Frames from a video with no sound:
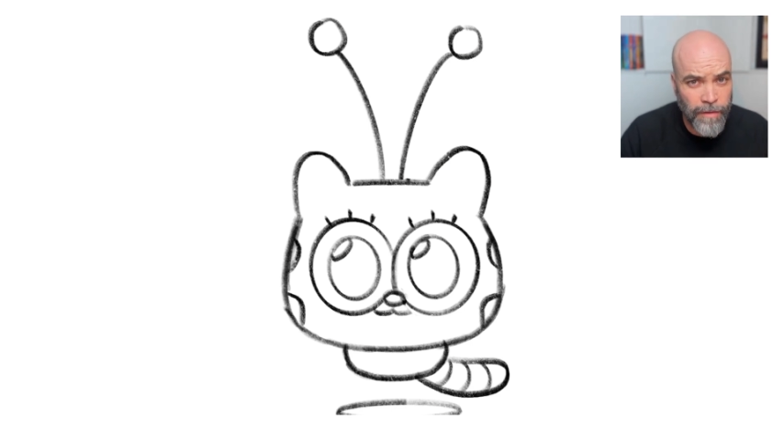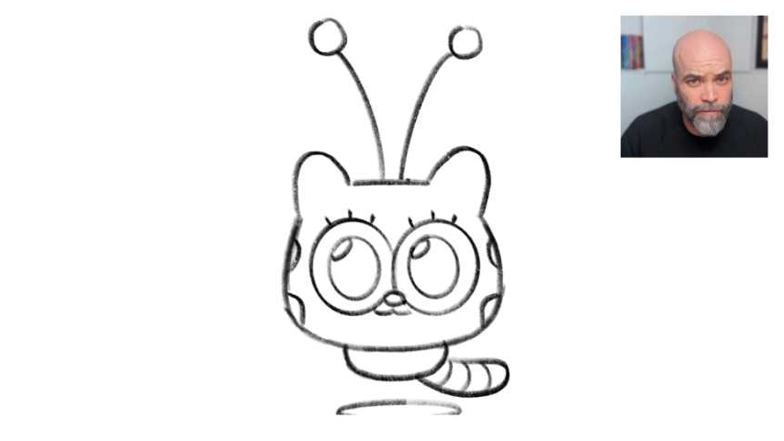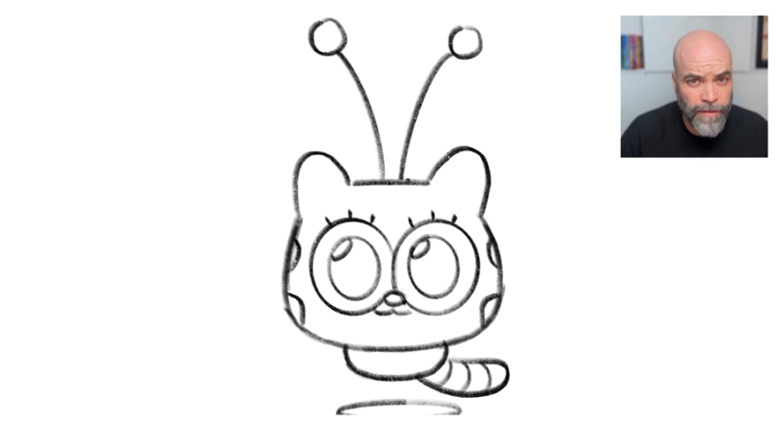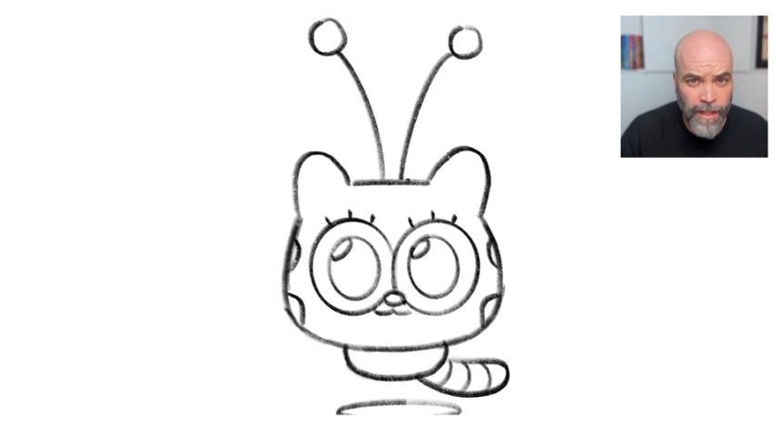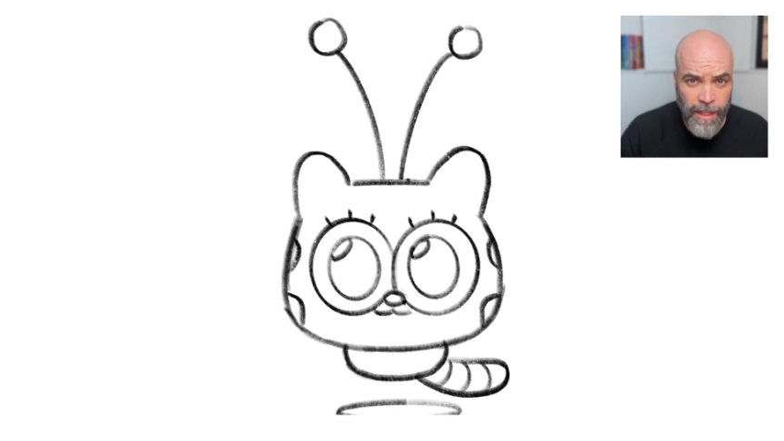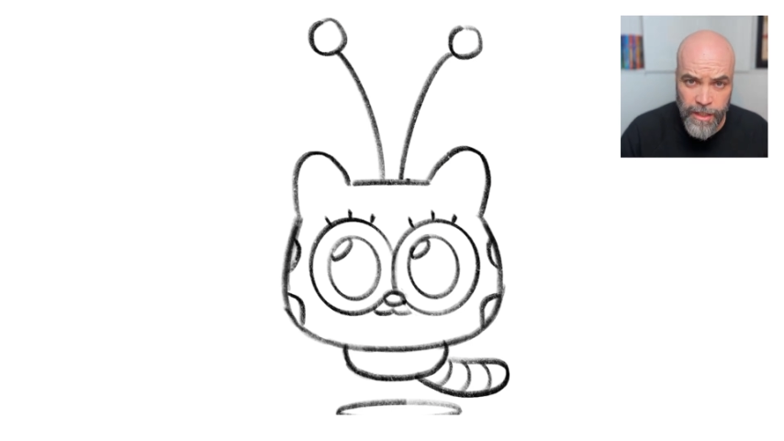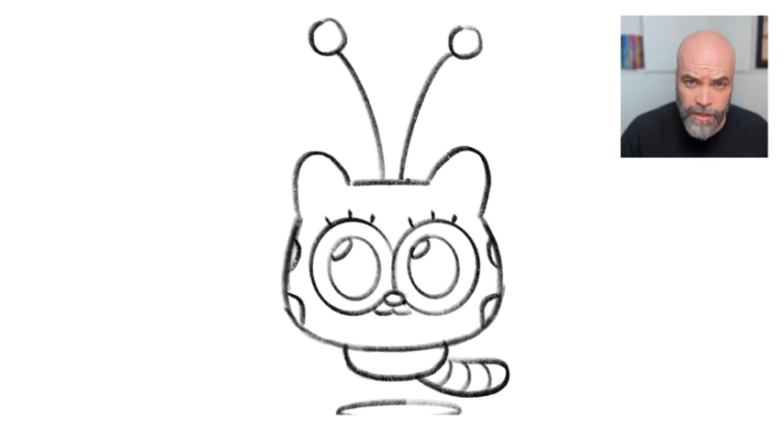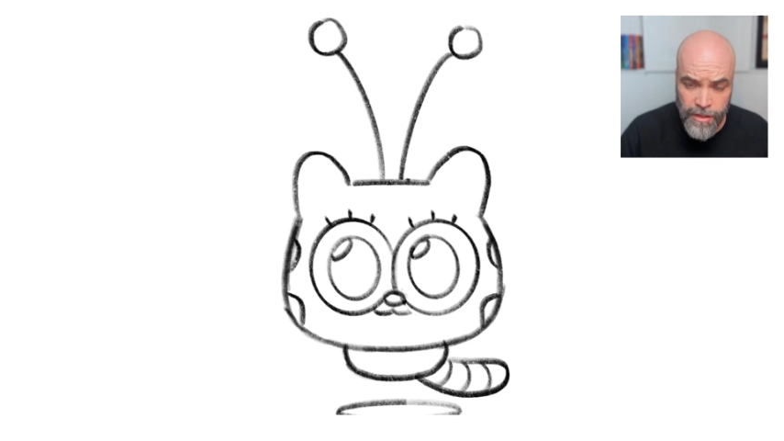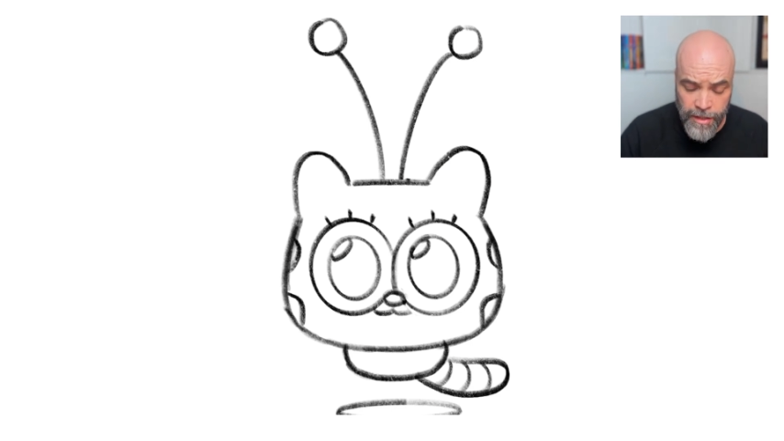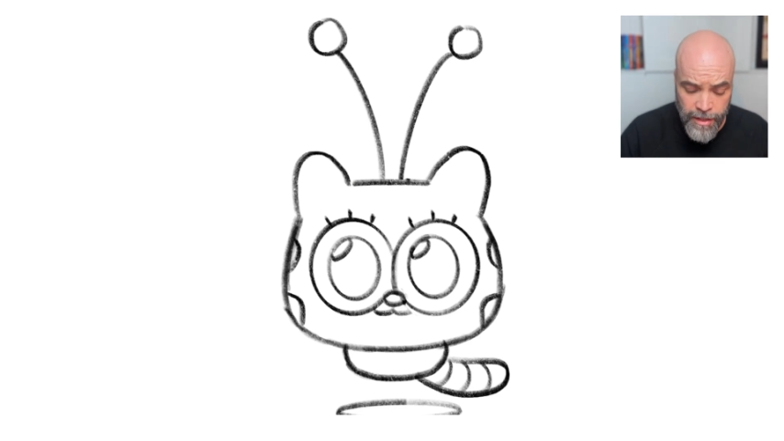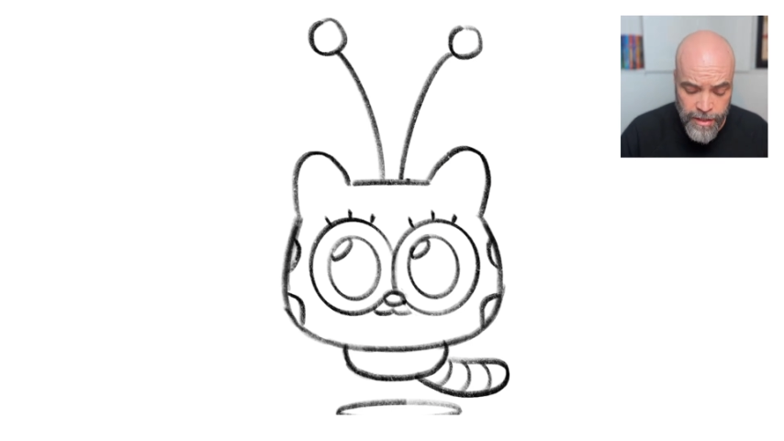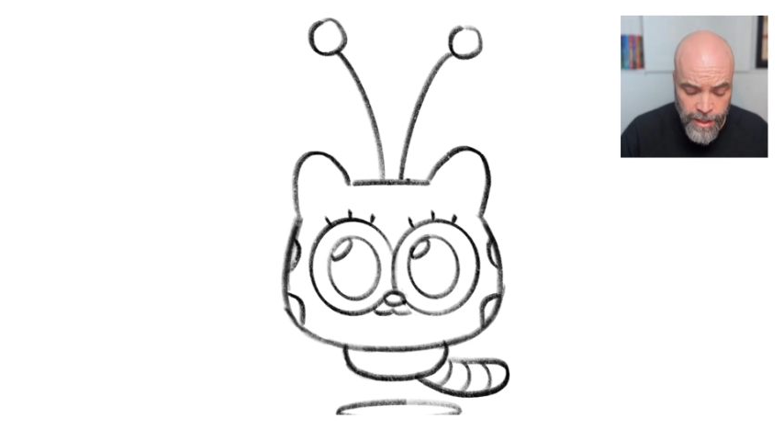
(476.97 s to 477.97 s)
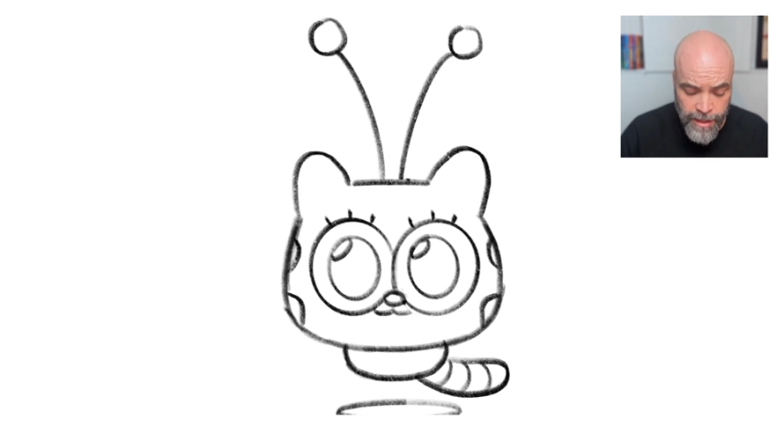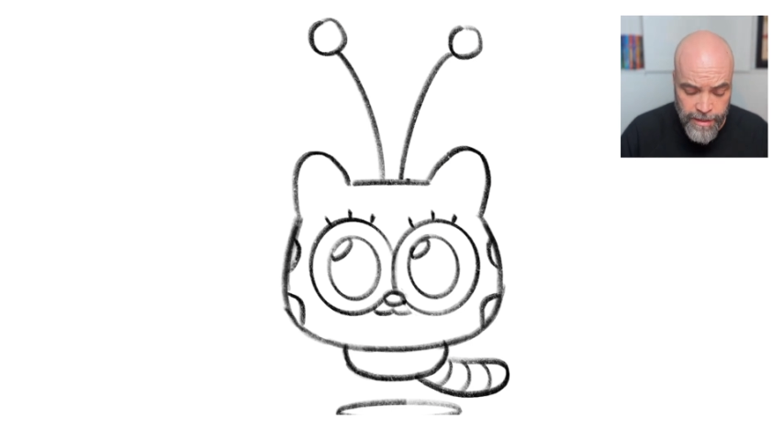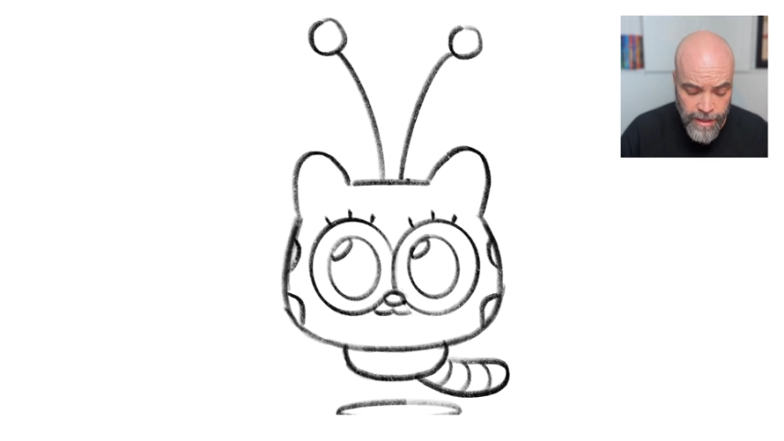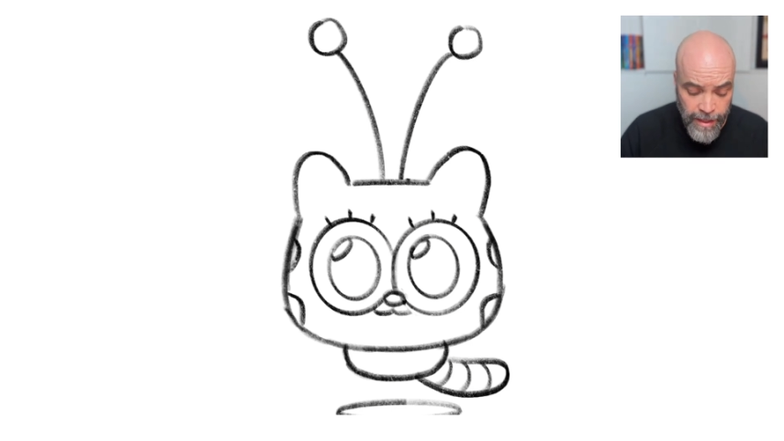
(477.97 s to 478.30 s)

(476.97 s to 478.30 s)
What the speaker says: feel like you should adjust.